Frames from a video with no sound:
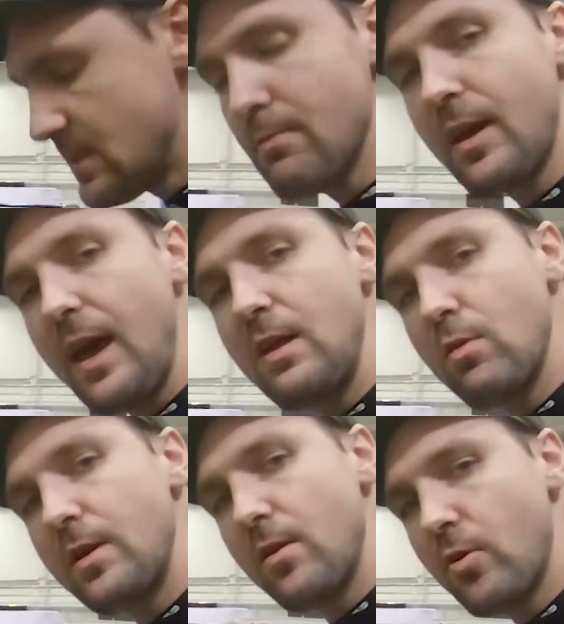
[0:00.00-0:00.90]
seem like
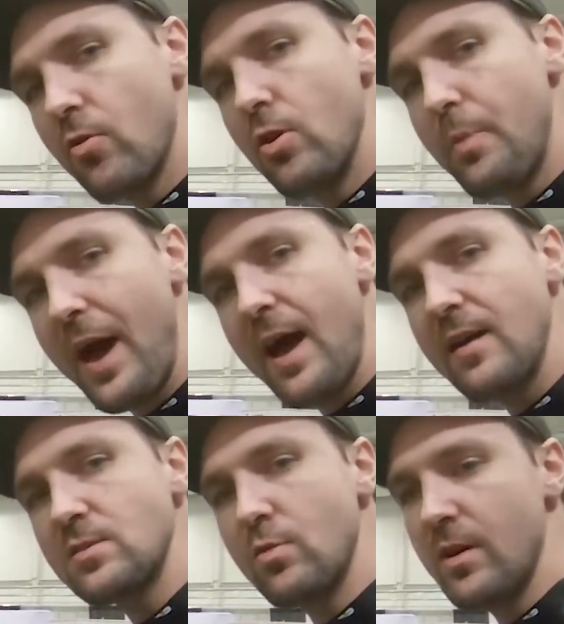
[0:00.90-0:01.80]
anyone in our group
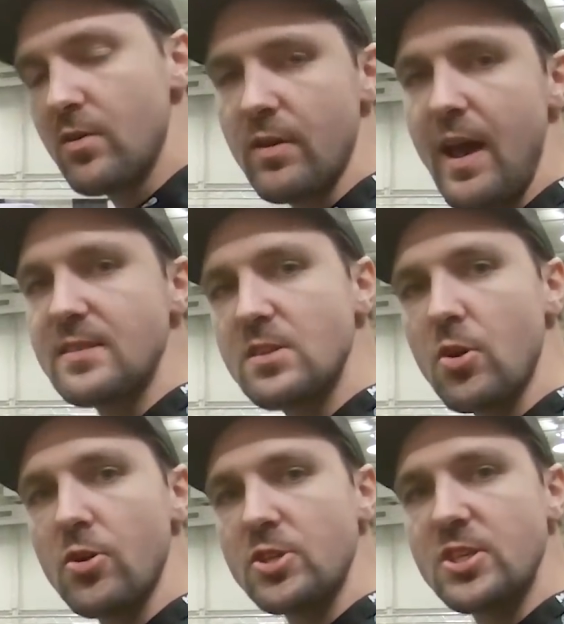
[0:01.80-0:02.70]
has one or has the
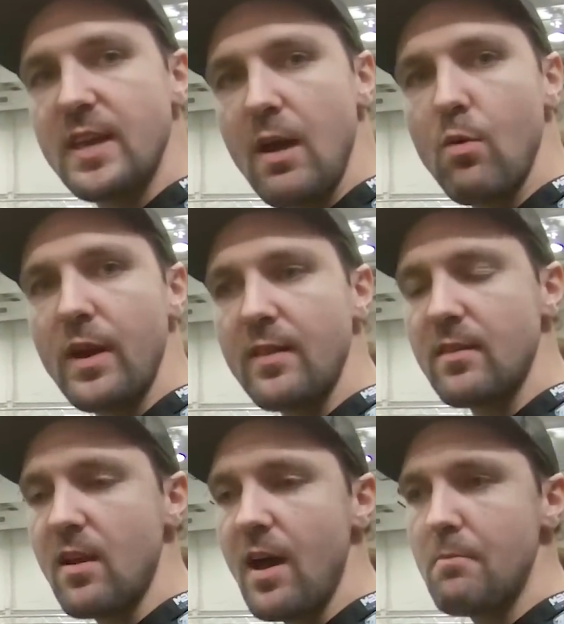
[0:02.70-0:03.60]
urge to get one at
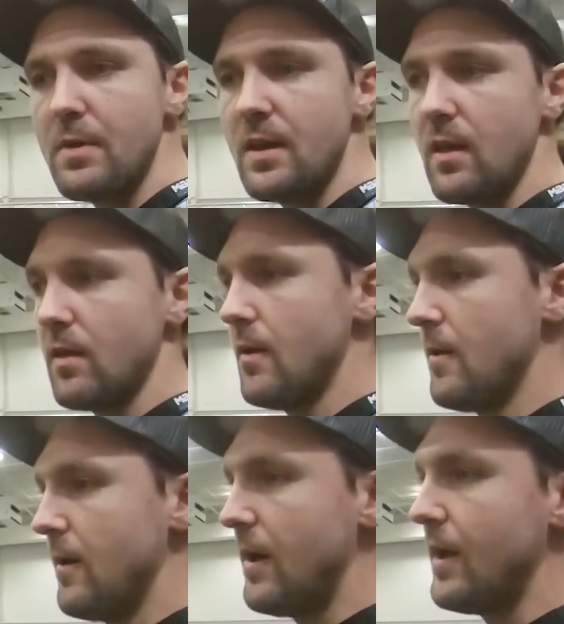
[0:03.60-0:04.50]
the time being.
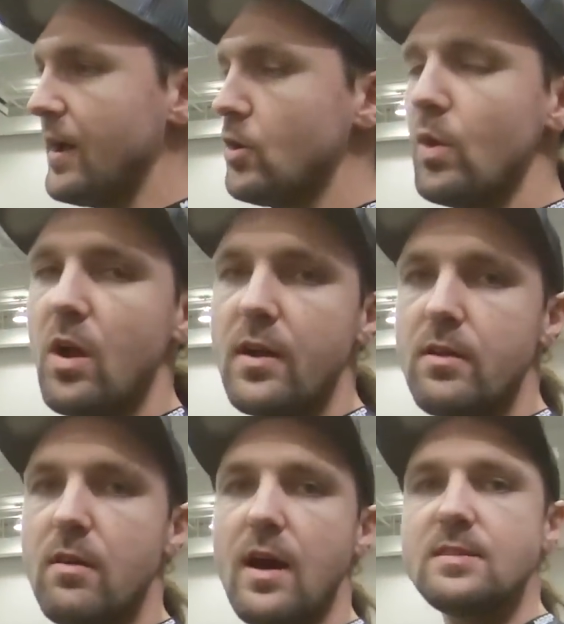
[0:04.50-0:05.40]
Uh, I know a lot
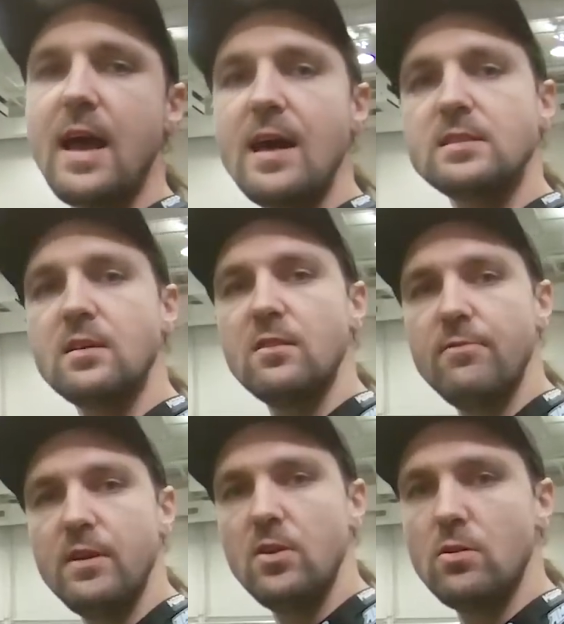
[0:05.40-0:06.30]
of you guys ask in the
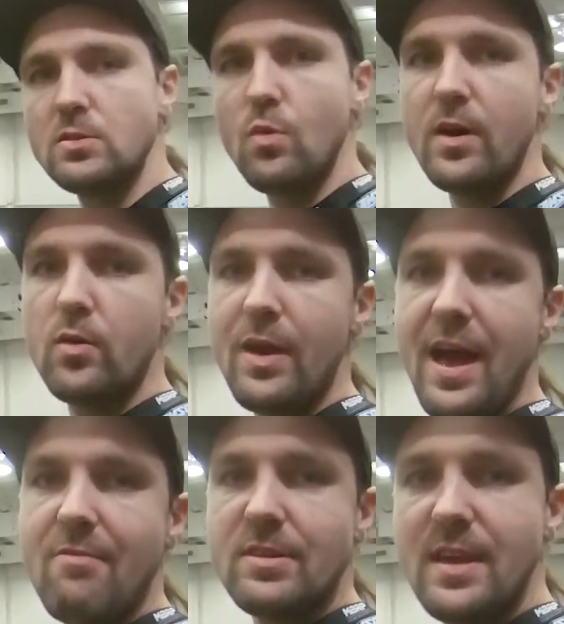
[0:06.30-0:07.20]
videos, why don't you
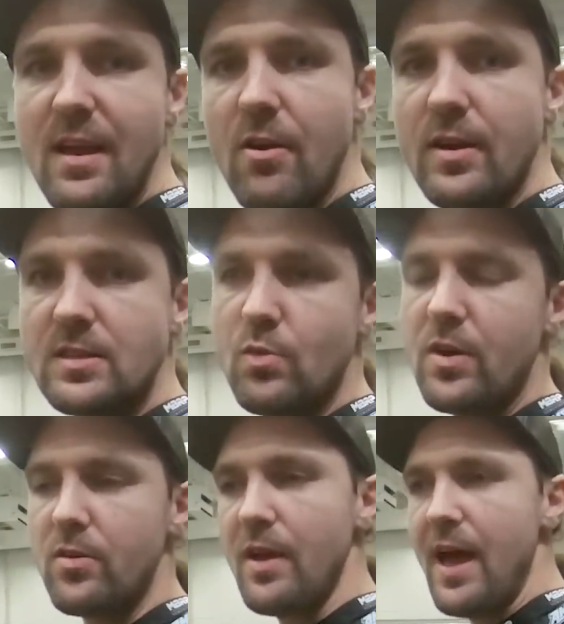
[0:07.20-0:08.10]
have a Teryx?
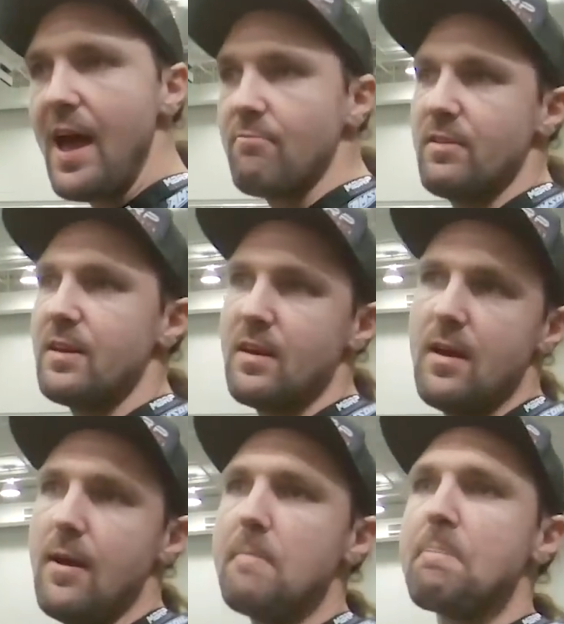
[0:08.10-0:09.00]
Why don't you have like
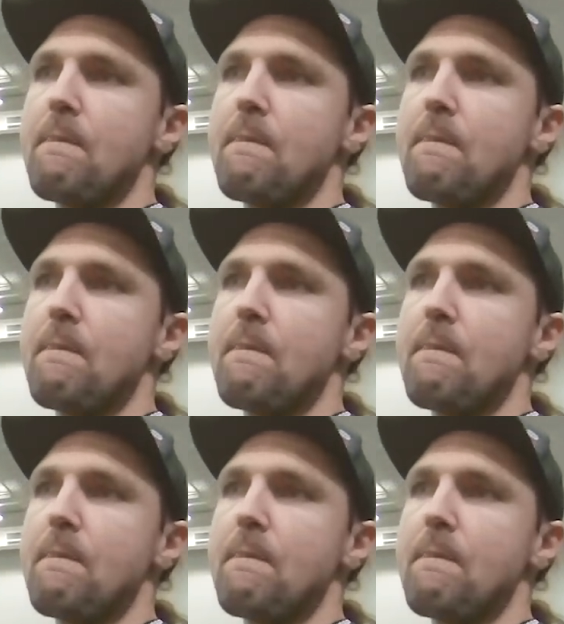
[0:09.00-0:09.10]
a,